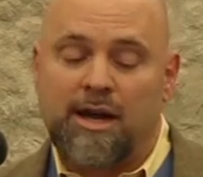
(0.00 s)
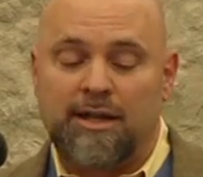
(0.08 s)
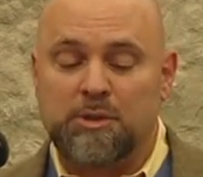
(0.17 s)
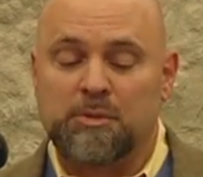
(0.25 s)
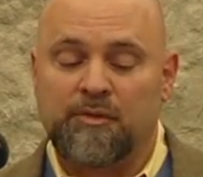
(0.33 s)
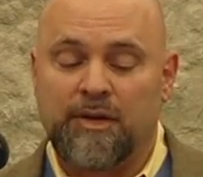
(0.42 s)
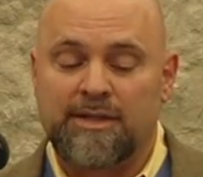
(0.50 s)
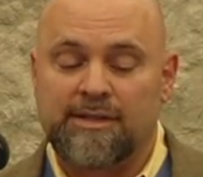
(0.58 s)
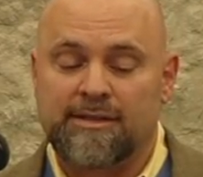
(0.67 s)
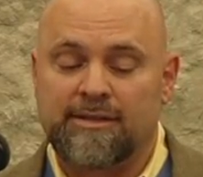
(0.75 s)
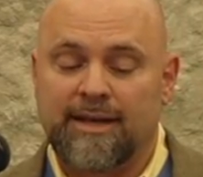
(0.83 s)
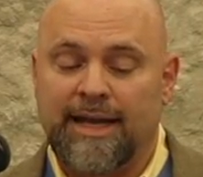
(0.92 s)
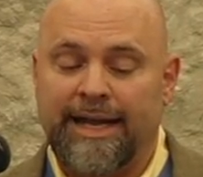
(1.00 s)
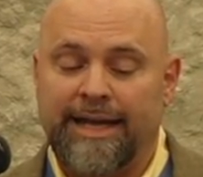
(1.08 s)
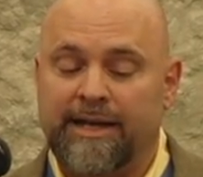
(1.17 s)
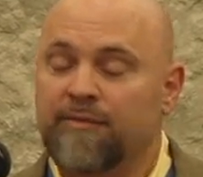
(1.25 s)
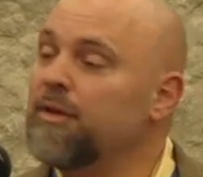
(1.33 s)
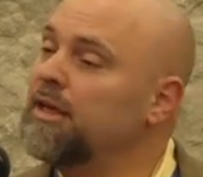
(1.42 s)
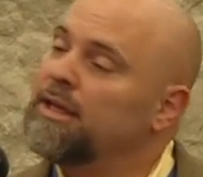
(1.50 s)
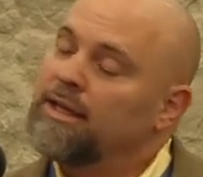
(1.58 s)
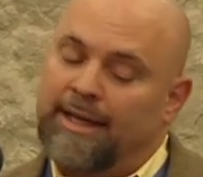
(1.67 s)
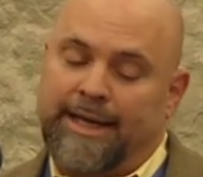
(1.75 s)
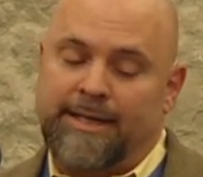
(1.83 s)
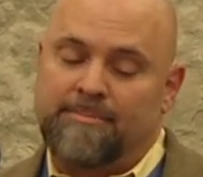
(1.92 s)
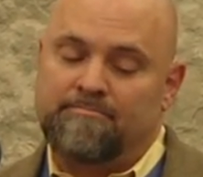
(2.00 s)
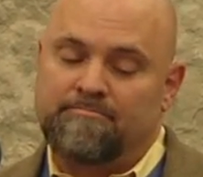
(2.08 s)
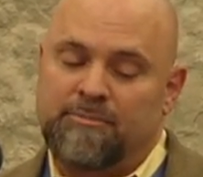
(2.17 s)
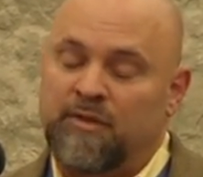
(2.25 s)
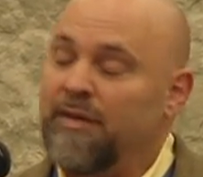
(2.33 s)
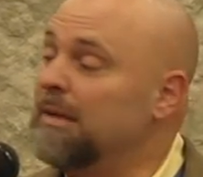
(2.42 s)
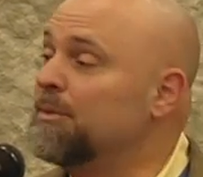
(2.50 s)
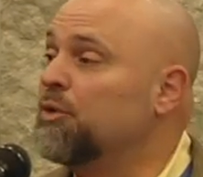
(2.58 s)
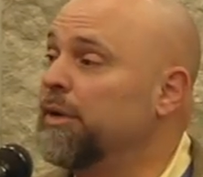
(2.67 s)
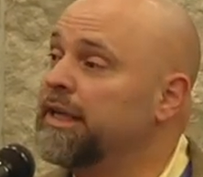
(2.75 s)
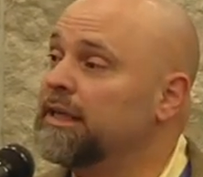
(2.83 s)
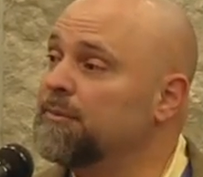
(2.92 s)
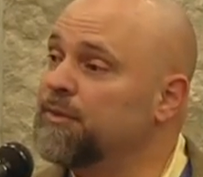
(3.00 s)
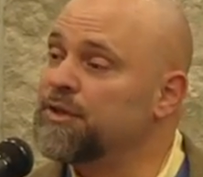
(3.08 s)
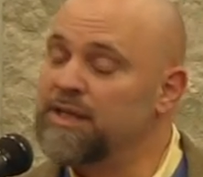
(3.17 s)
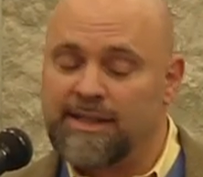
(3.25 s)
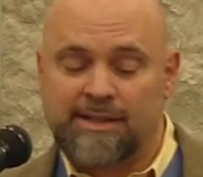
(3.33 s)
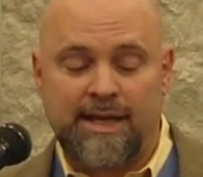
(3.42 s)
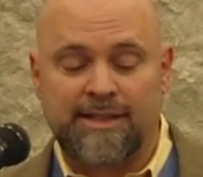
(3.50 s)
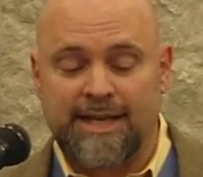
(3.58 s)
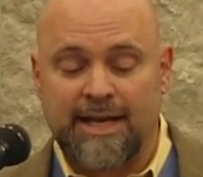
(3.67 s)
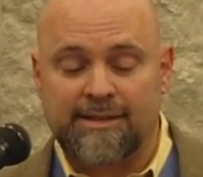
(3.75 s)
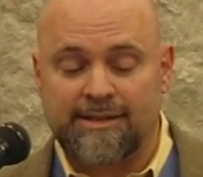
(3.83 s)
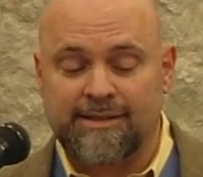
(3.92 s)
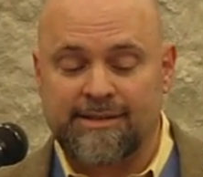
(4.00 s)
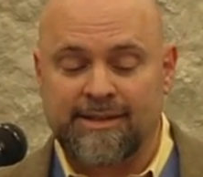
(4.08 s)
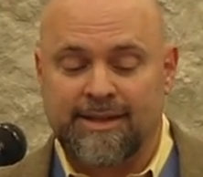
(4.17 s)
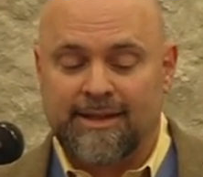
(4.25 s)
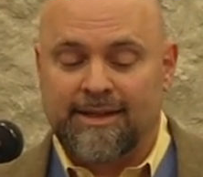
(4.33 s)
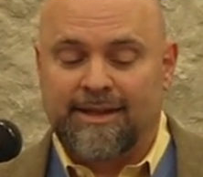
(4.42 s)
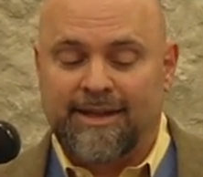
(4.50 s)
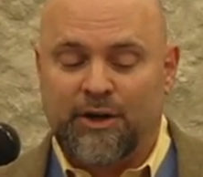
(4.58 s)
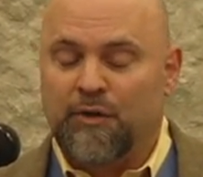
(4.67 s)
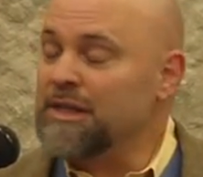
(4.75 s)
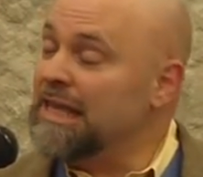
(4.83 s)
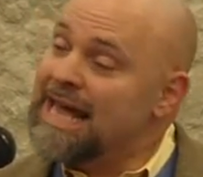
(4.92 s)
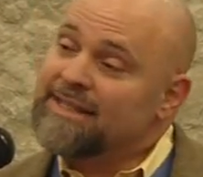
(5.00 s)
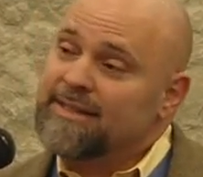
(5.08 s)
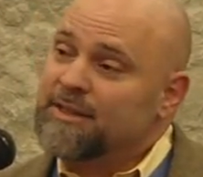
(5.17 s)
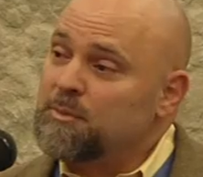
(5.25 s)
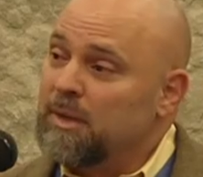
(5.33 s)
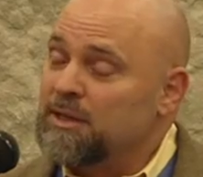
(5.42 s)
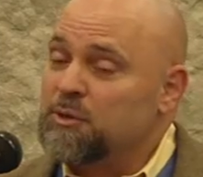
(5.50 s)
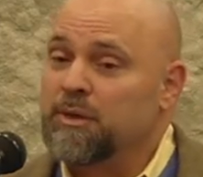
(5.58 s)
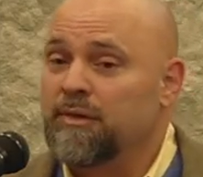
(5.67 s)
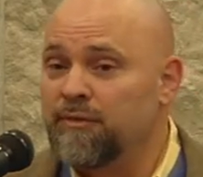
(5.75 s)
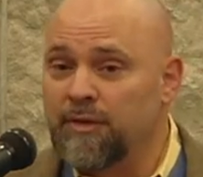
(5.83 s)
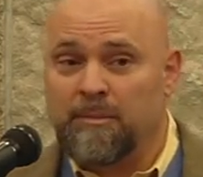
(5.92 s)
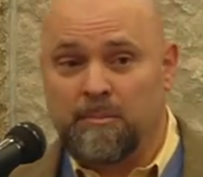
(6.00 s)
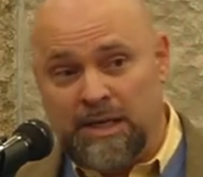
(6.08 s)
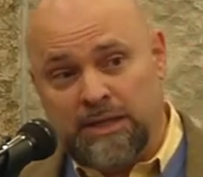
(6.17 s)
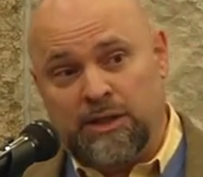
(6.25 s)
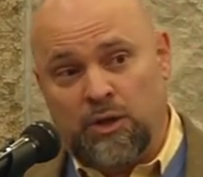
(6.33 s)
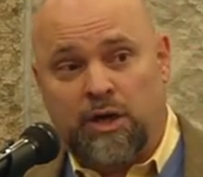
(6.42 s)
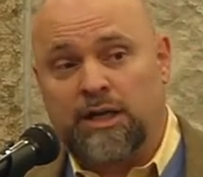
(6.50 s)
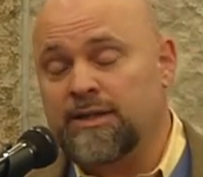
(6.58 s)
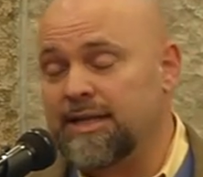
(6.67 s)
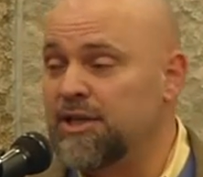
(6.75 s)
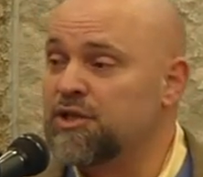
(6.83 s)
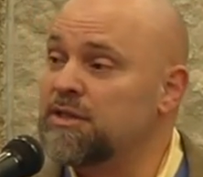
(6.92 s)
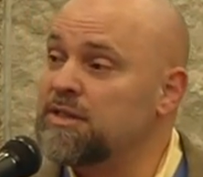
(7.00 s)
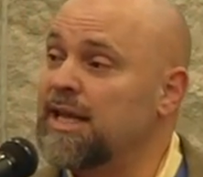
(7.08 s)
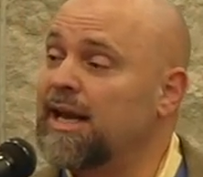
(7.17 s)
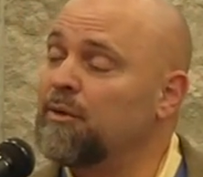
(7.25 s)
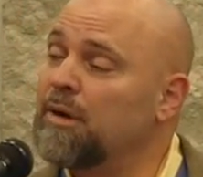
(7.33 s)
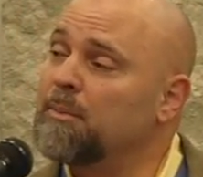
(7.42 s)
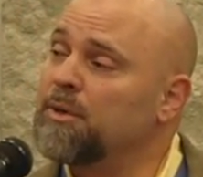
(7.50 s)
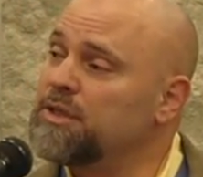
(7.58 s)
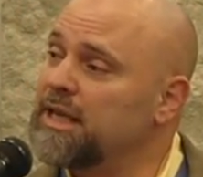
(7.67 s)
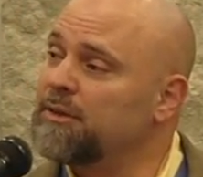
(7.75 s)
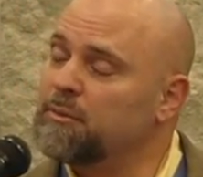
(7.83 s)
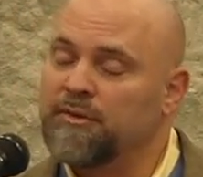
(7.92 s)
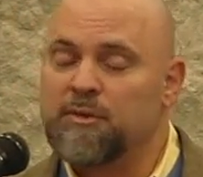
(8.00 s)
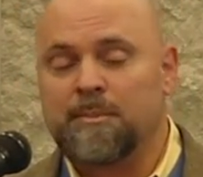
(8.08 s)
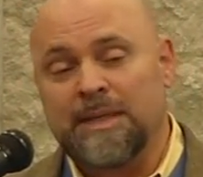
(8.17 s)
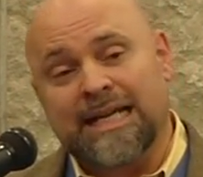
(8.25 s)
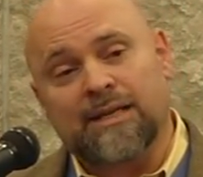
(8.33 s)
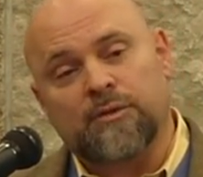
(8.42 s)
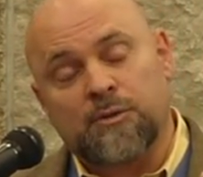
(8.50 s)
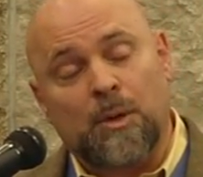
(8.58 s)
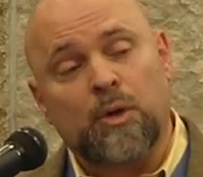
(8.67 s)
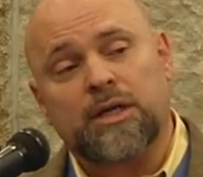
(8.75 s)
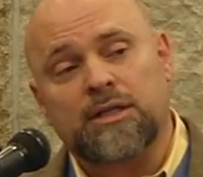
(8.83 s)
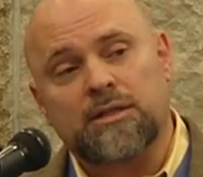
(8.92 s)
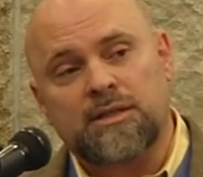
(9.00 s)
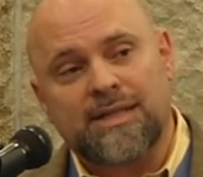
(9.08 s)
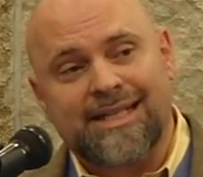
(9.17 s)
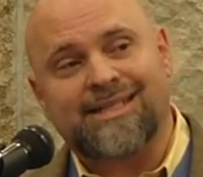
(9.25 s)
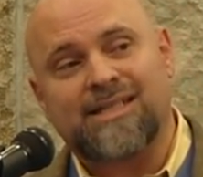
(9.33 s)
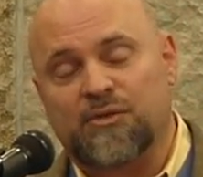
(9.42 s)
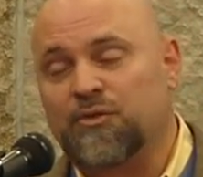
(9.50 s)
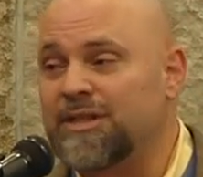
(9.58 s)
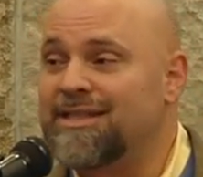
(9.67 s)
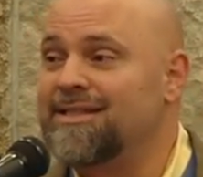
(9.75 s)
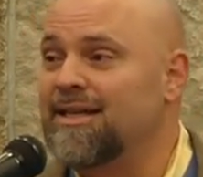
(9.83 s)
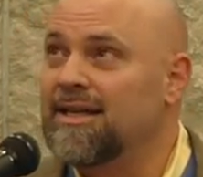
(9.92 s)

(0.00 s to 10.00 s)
college professor. I have um, developed curriculum for states like Texas. Over the last six months, we've me and the organizations that I represent, we've speak, spoken six different